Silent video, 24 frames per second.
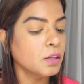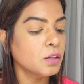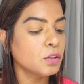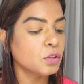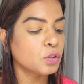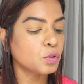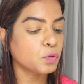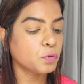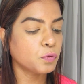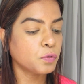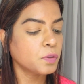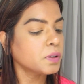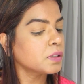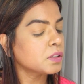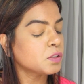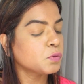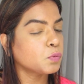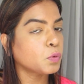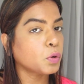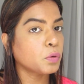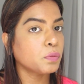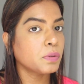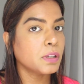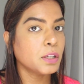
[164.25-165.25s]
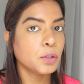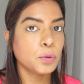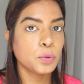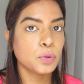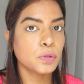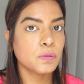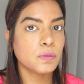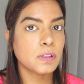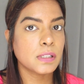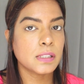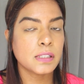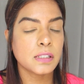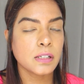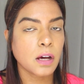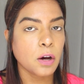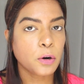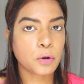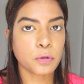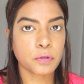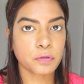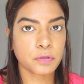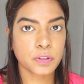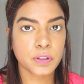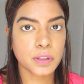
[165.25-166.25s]
so first what we'll do is we'll
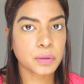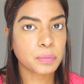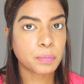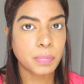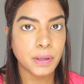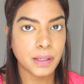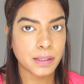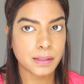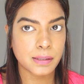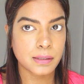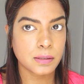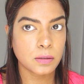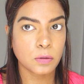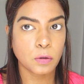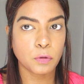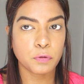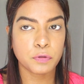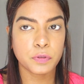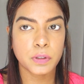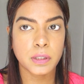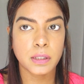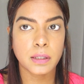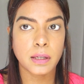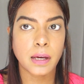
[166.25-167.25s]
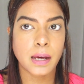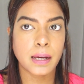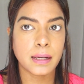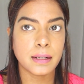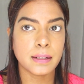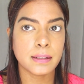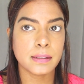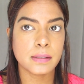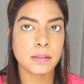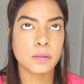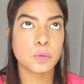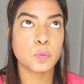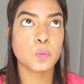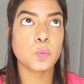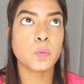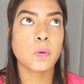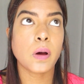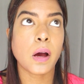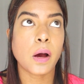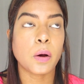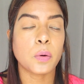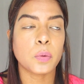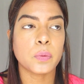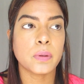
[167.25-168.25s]
start off with the base of the eyelids.
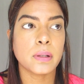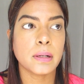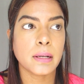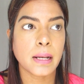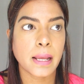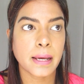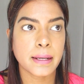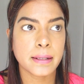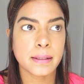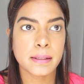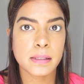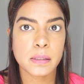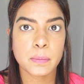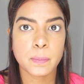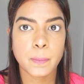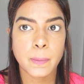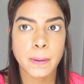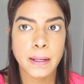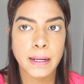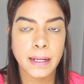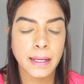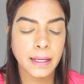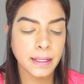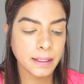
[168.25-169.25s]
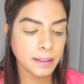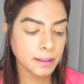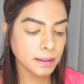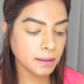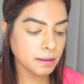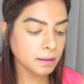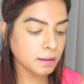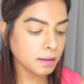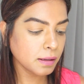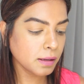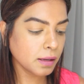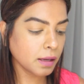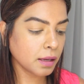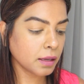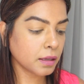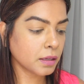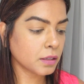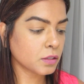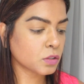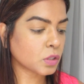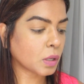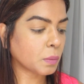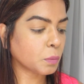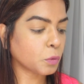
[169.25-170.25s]
Wow, the light is playing here.
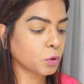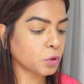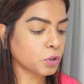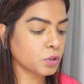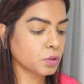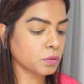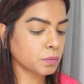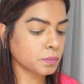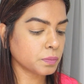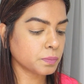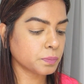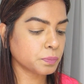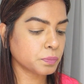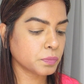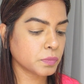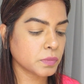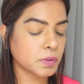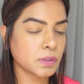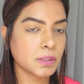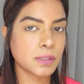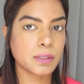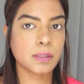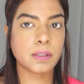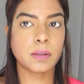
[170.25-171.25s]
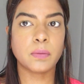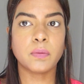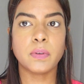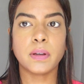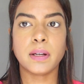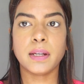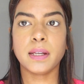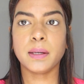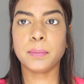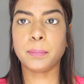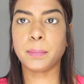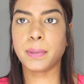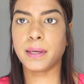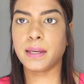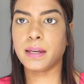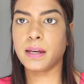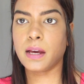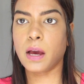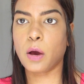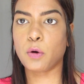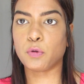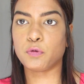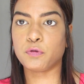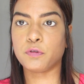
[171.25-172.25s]
So I'm gonna, since I'm wearing a
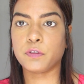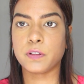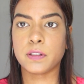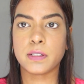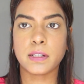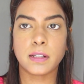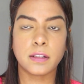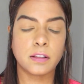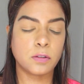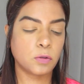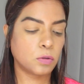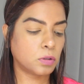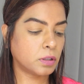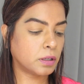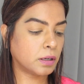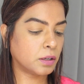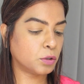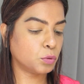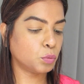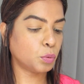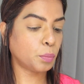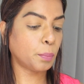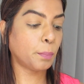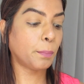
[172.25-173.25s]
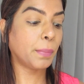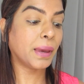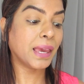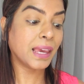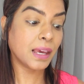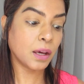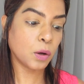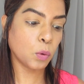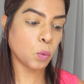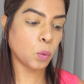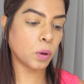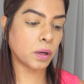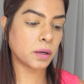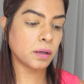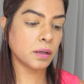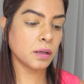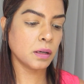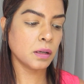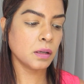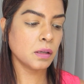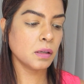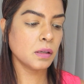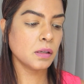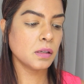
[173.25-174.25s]
pink outfit, I thought I'll do a pink one.
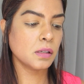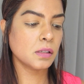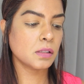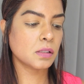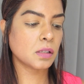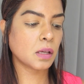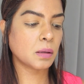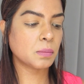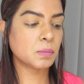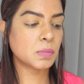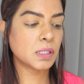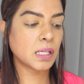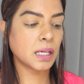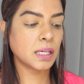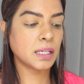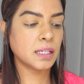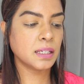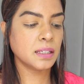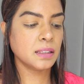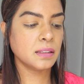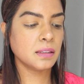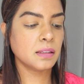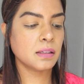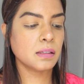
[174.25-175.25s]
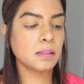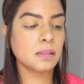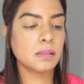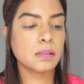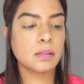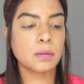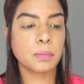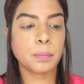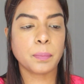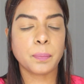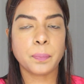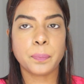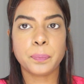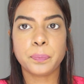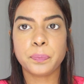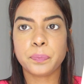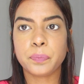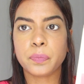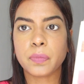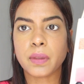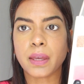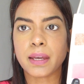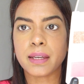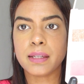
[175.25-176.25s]
So I'm taking this
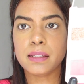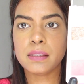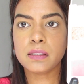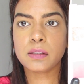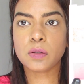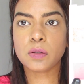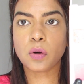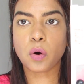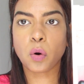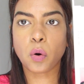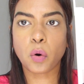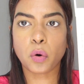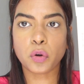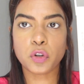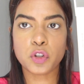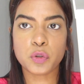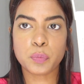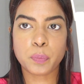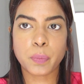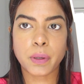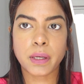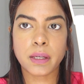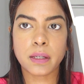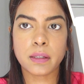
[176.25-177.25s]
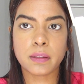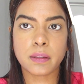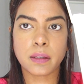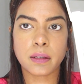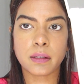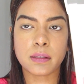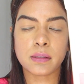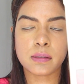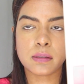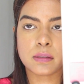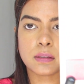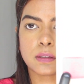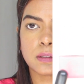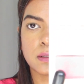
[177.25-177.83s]
nice hot pink that is